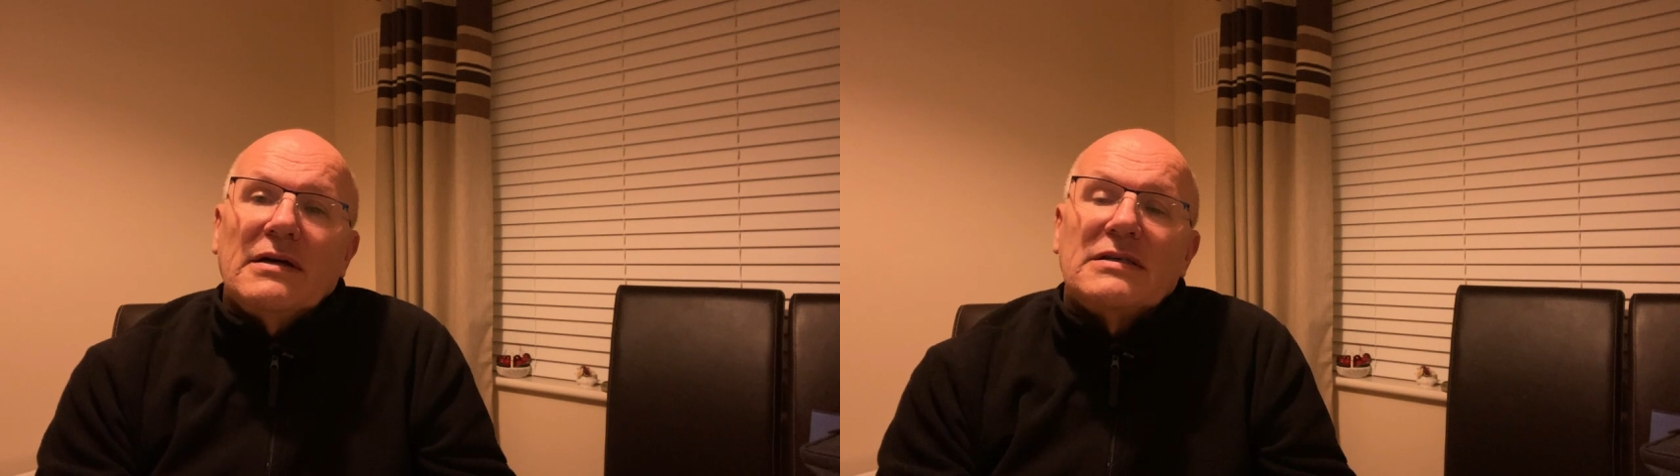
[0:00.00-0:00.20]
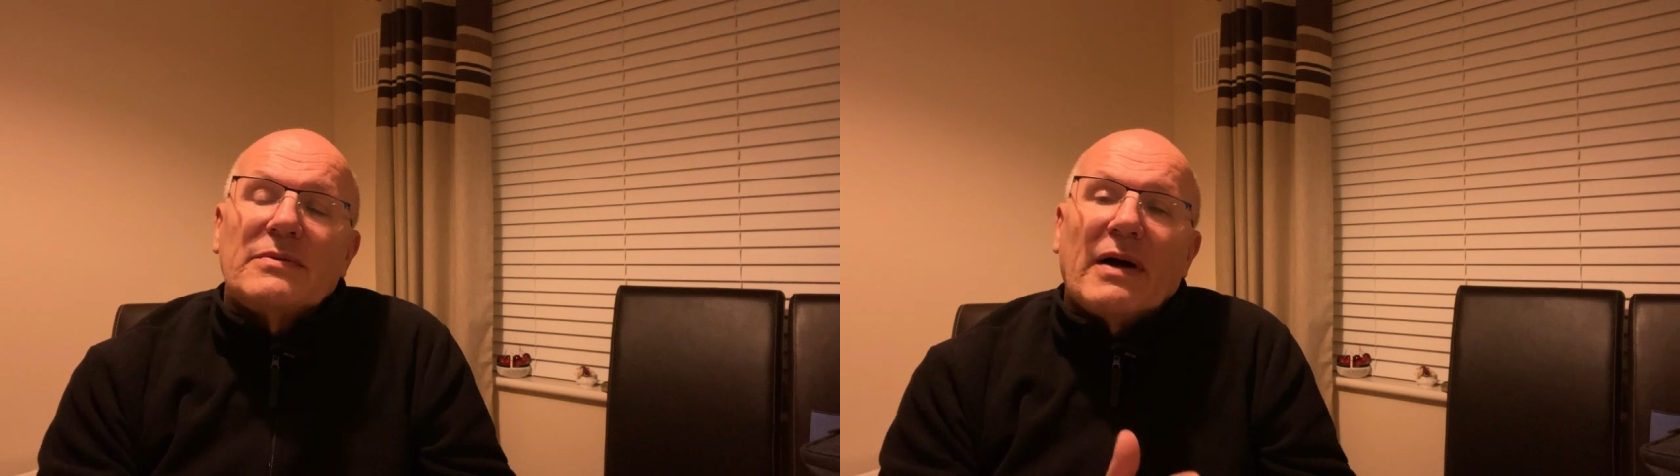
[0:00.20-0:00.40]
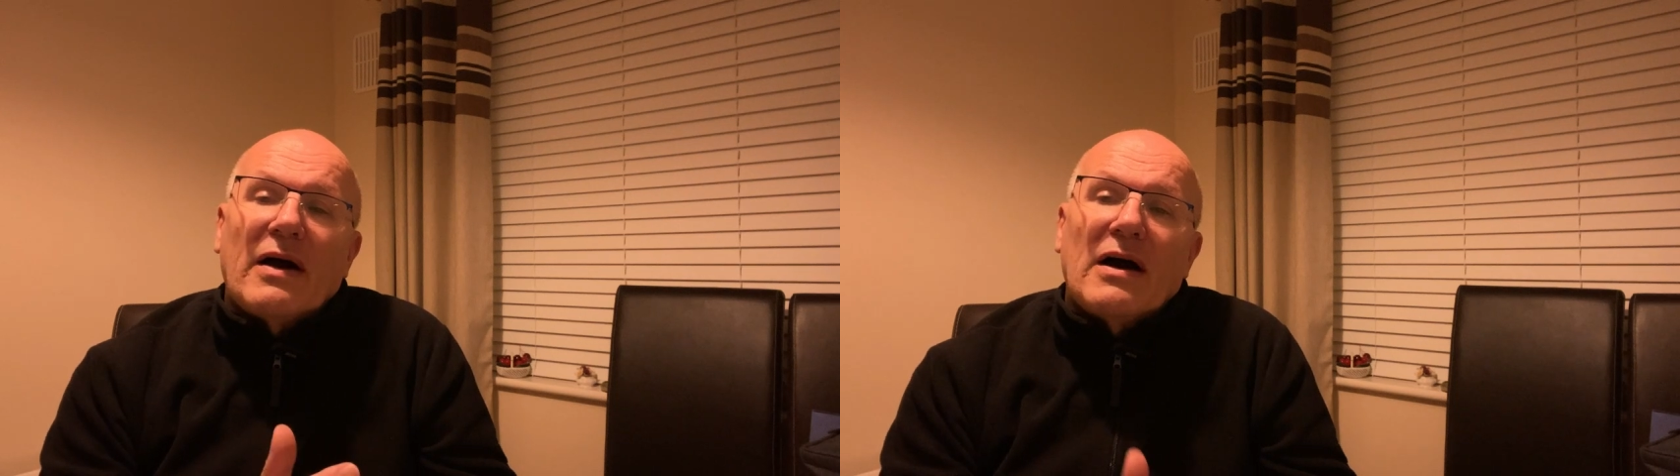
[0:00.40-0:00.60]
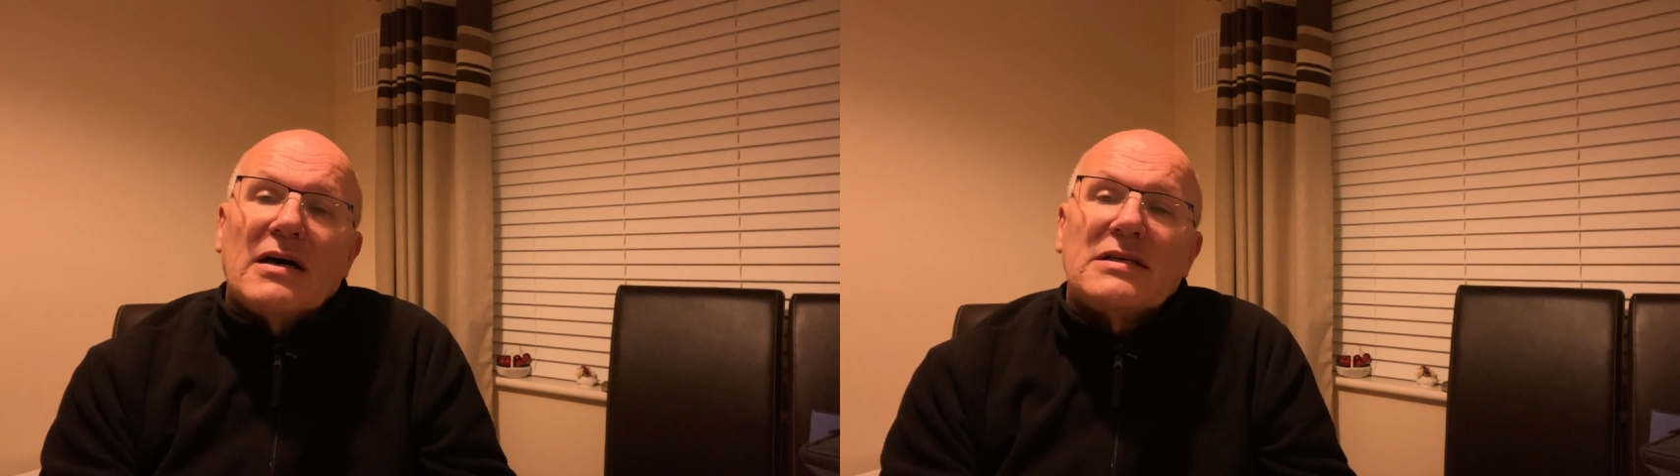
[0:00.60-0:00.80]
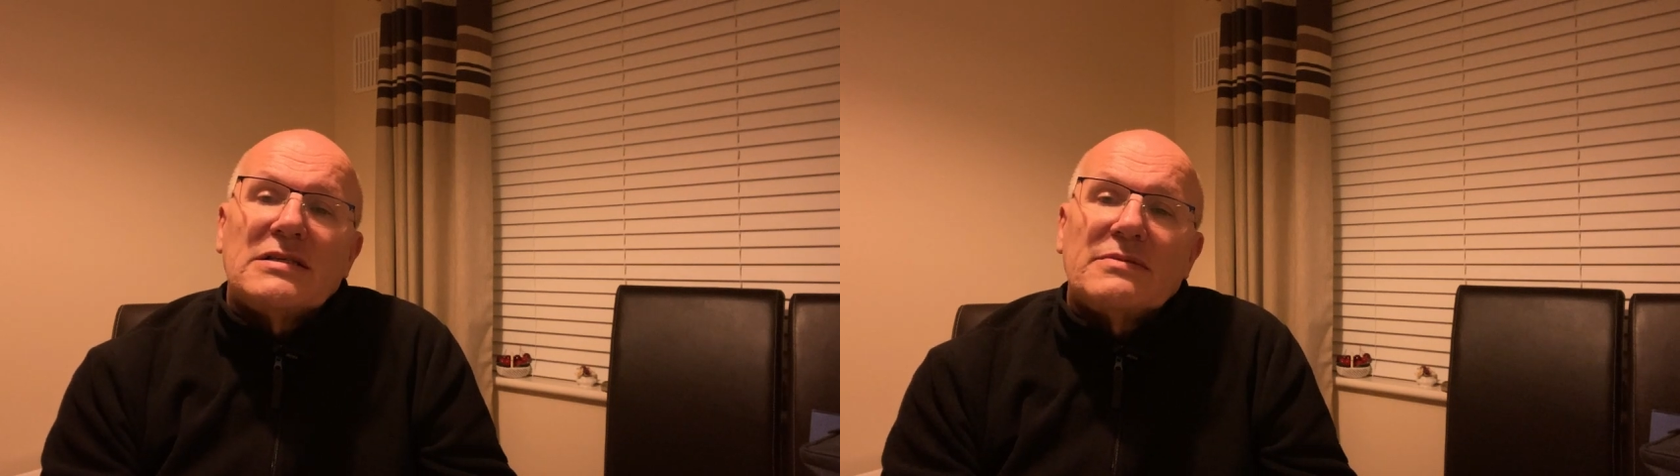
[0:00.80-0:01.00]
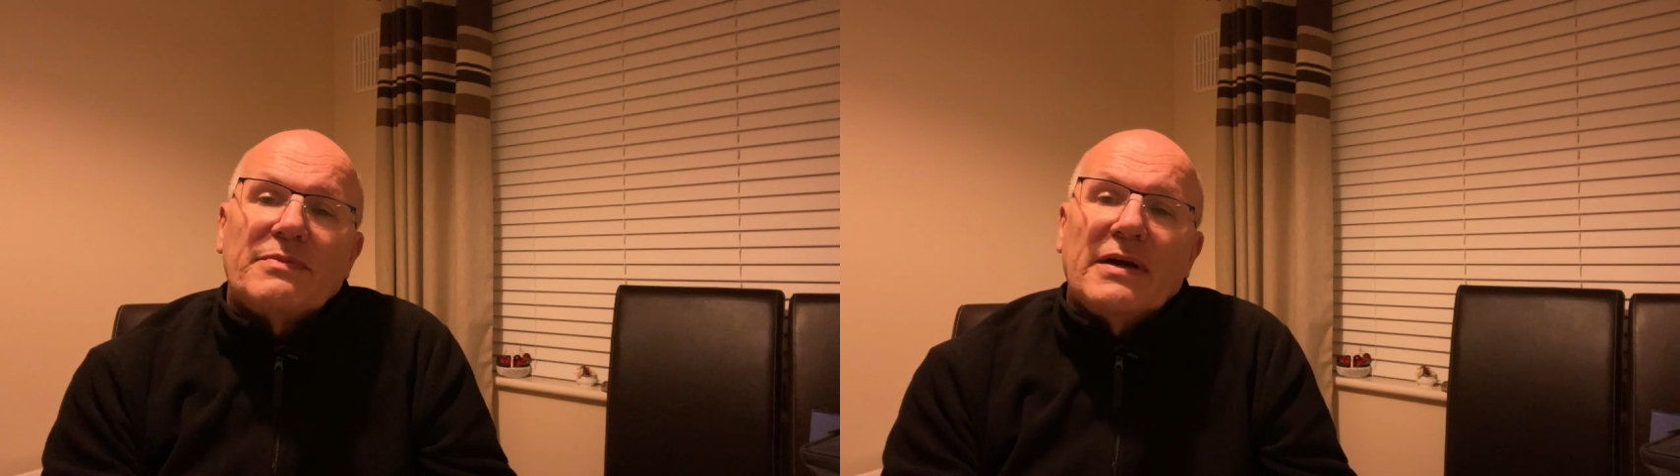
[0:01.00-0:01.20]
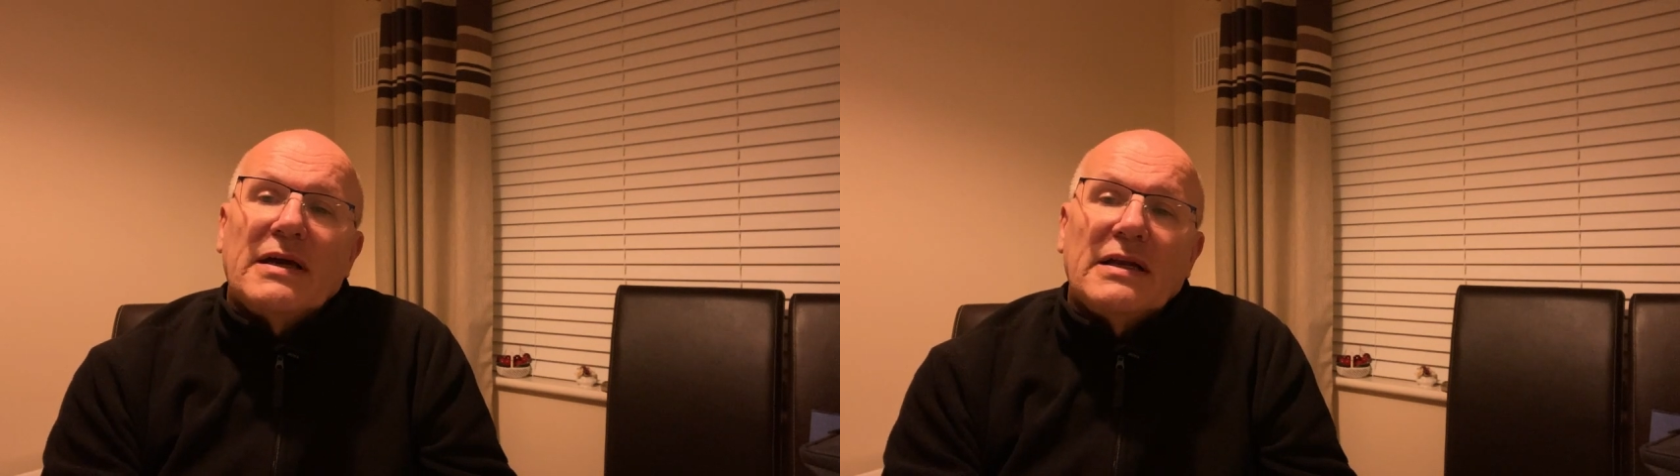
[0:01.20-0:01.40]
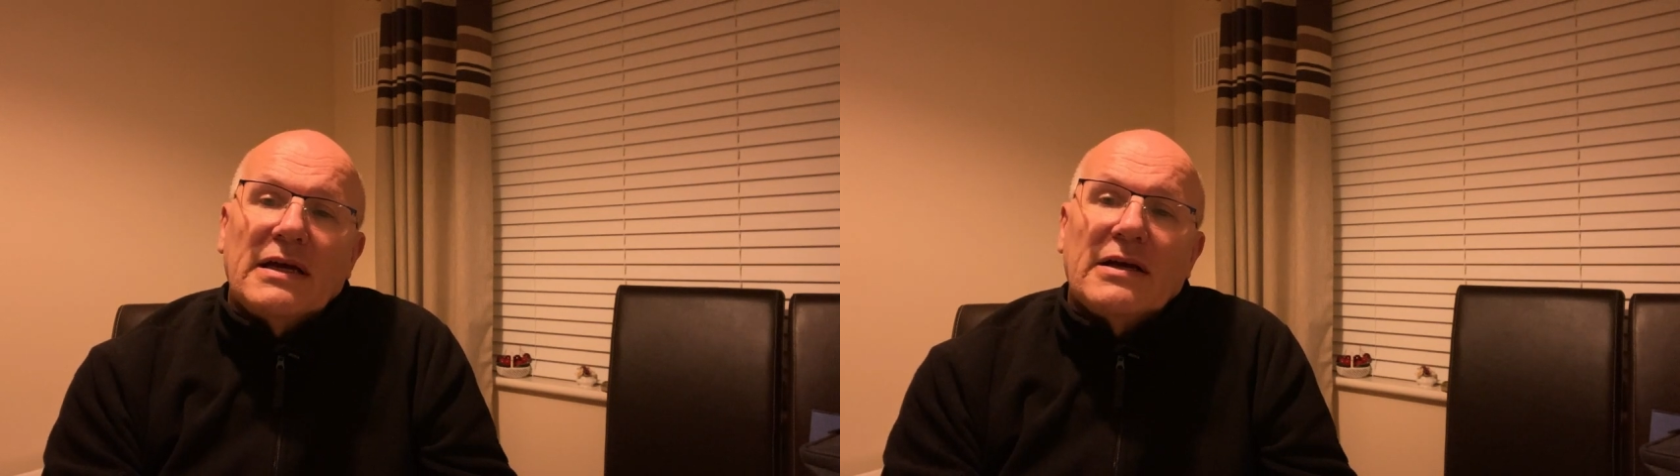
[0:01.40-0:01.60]
is about us
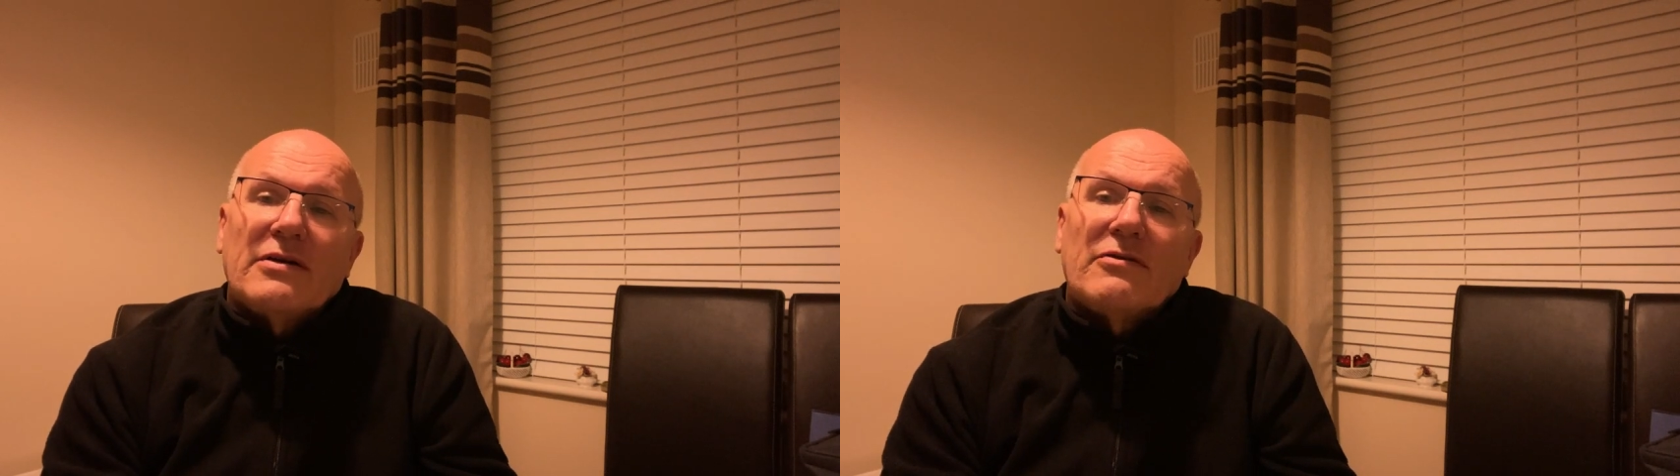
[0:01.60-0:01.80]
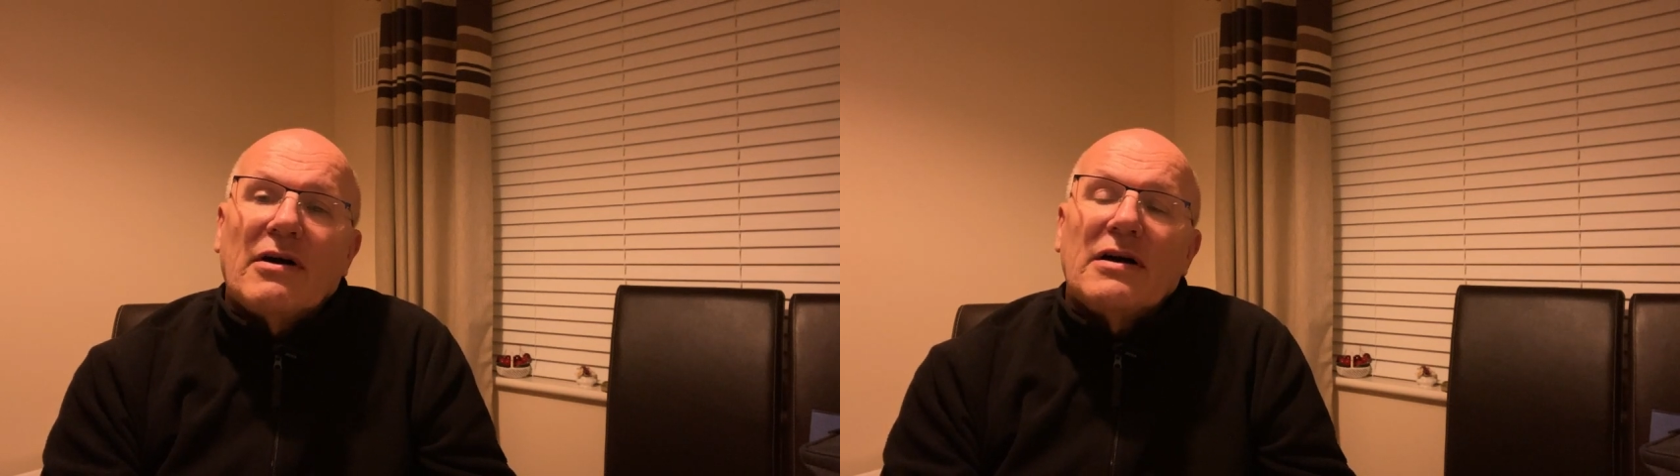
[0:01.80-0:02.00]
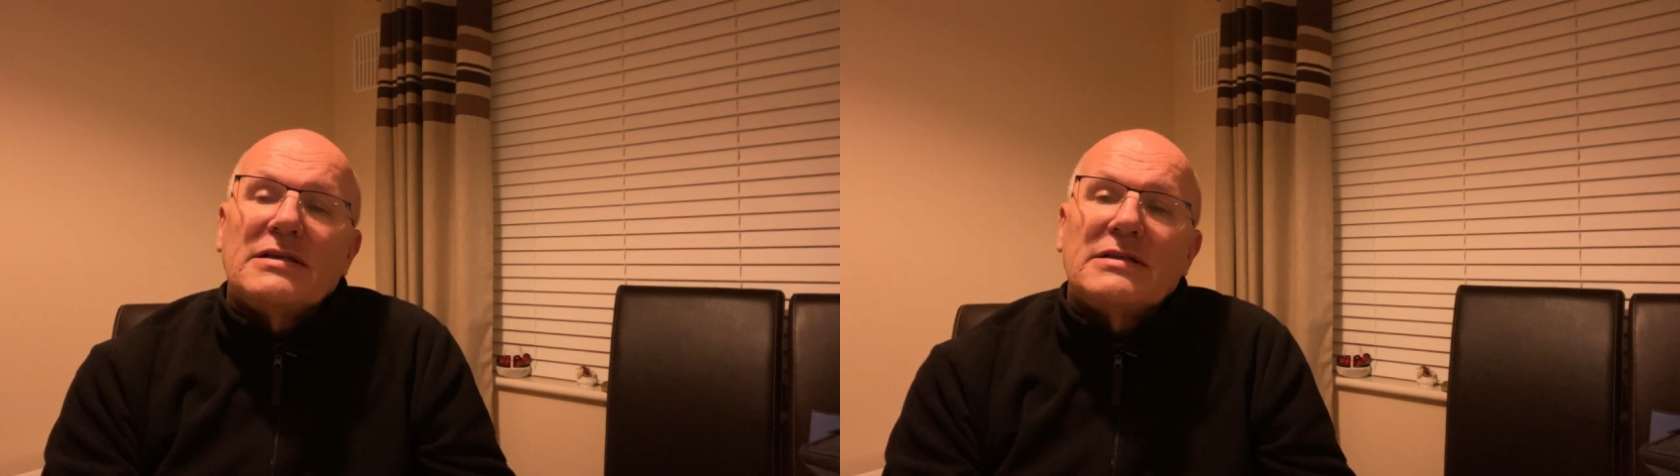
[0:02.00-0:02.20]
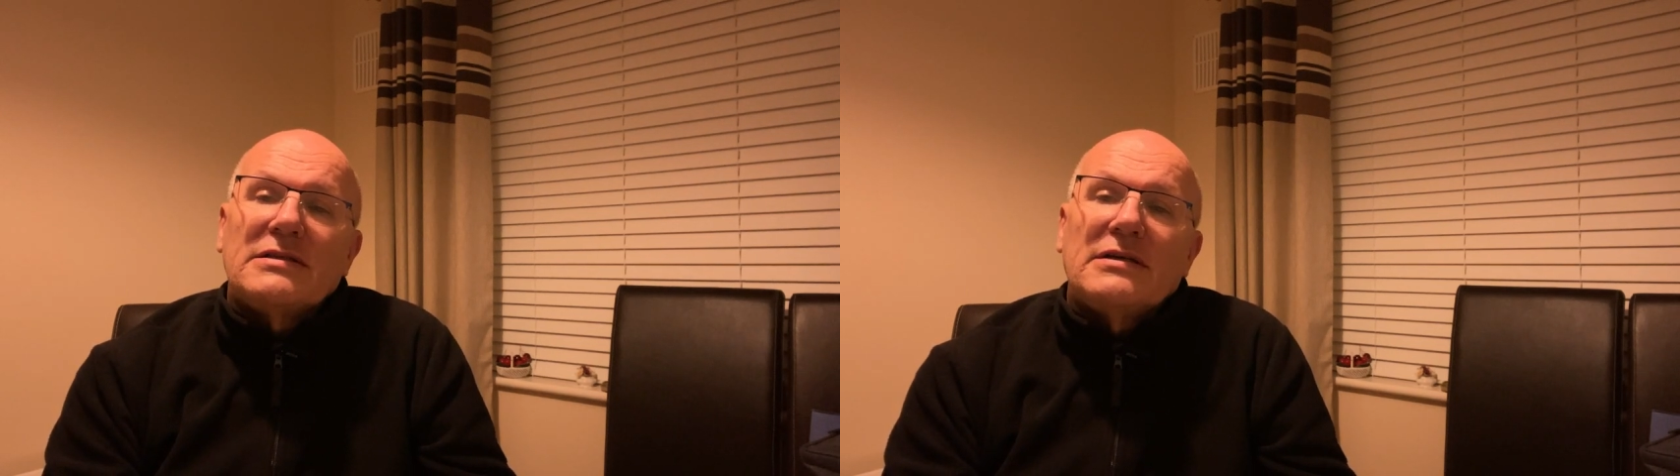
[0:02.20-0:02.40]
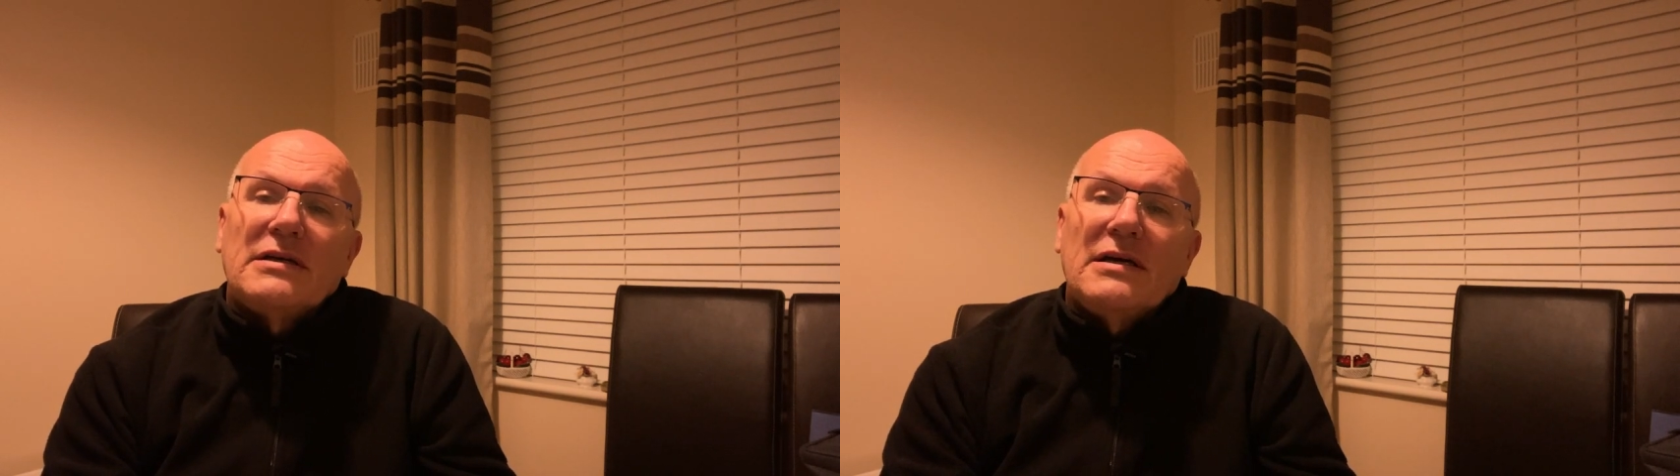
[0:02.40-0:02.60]
being in Christ